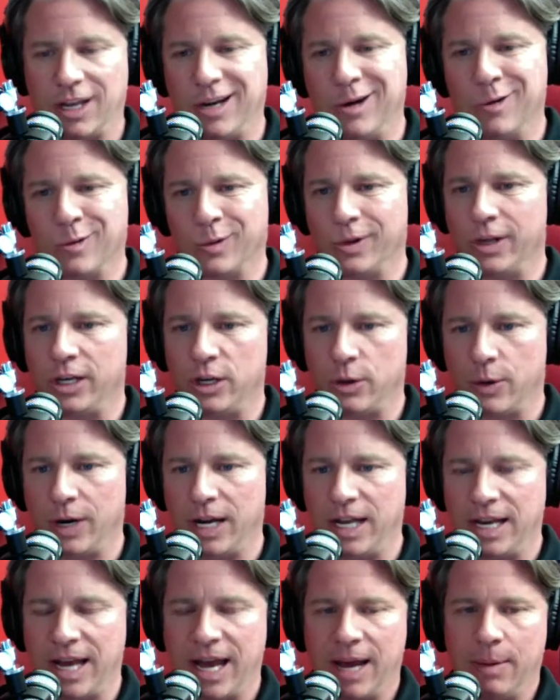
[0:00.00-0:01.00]
They don't really do
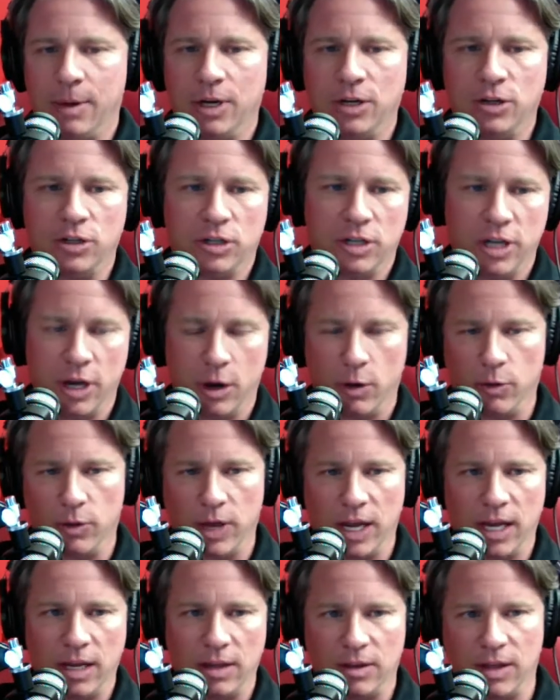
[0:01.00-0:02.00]
any damage.
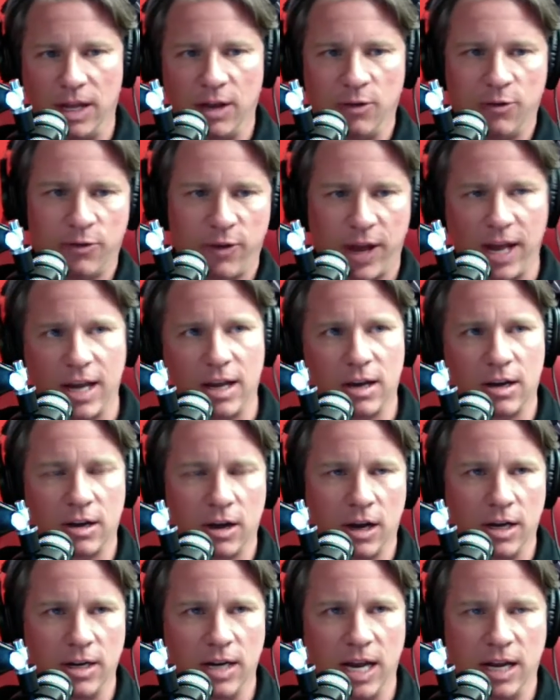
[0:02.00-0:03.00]
They fake
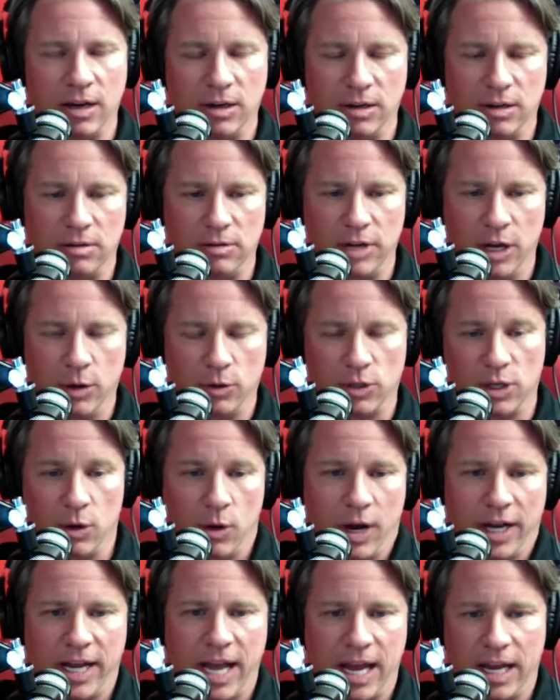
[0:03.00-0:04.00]
and
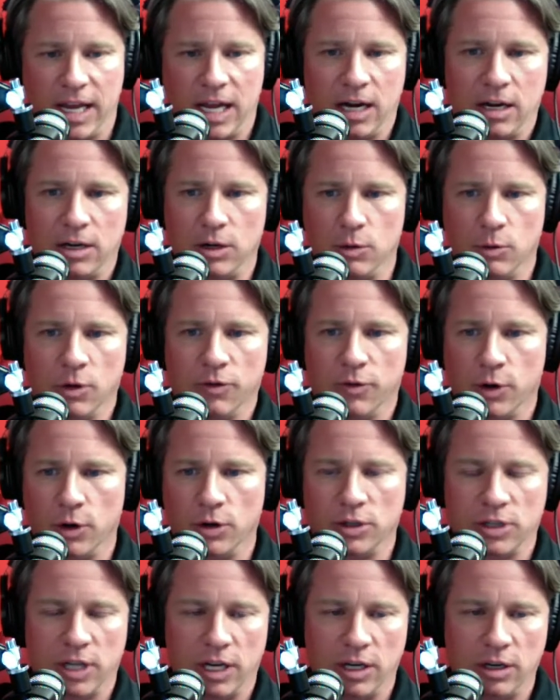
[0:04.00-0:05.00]
so I can't get into
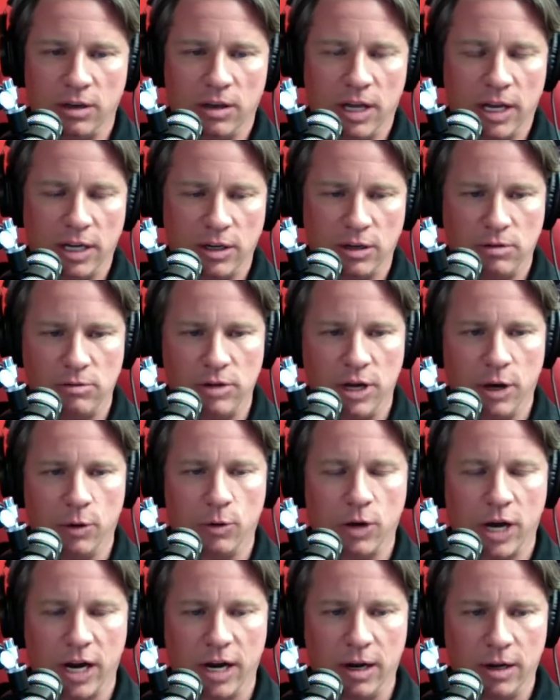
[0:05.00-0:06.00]
reverse. They
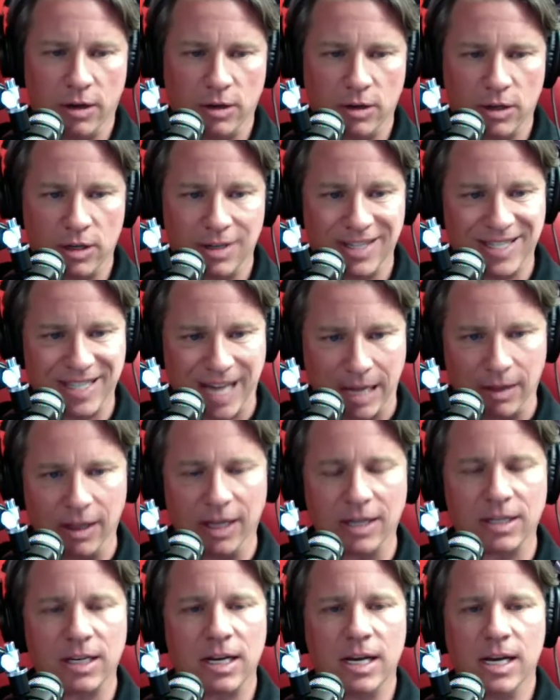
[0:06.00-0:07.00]
kind of sell
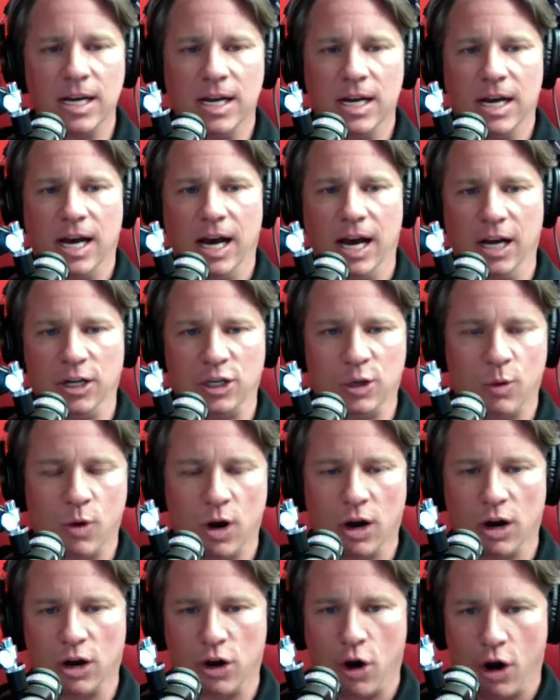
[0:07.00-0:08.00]
it to
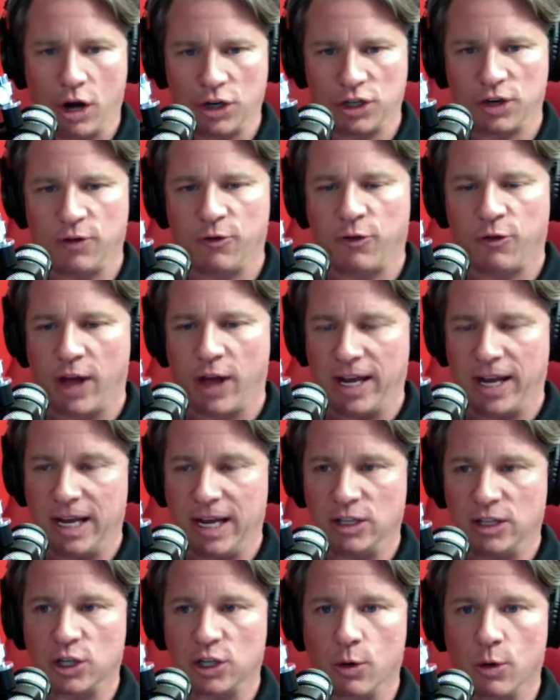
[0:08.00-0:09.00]
where a caution flag
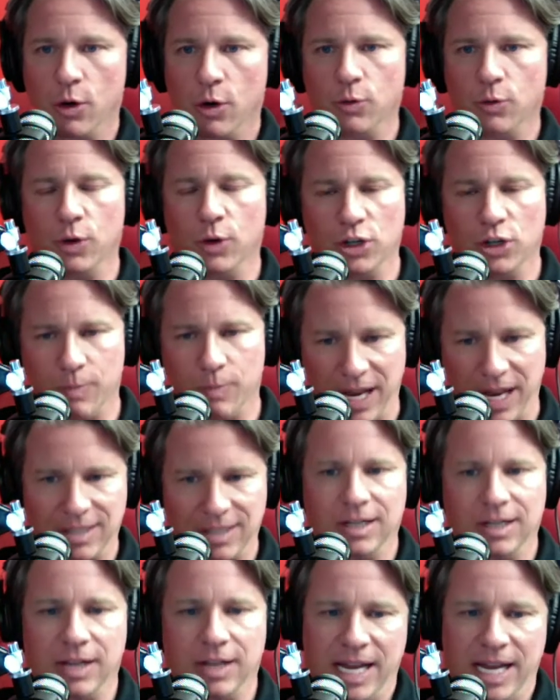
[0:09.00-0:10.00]
gets thrown, which
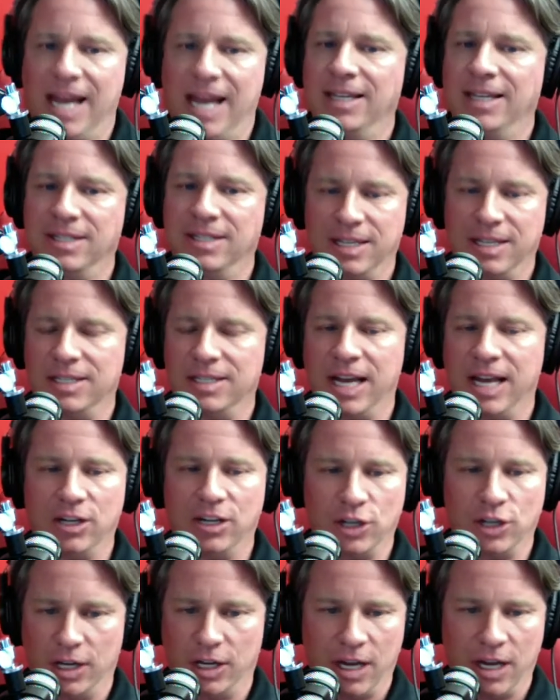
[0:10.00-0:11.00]
basically ends the
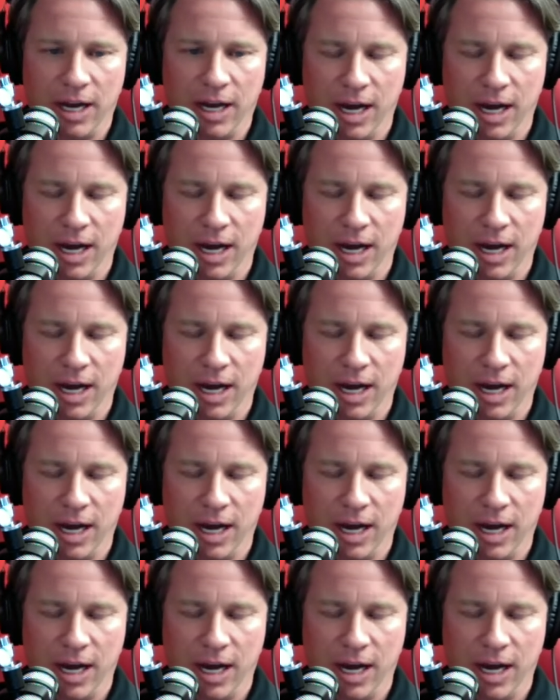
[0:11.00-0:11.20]
session.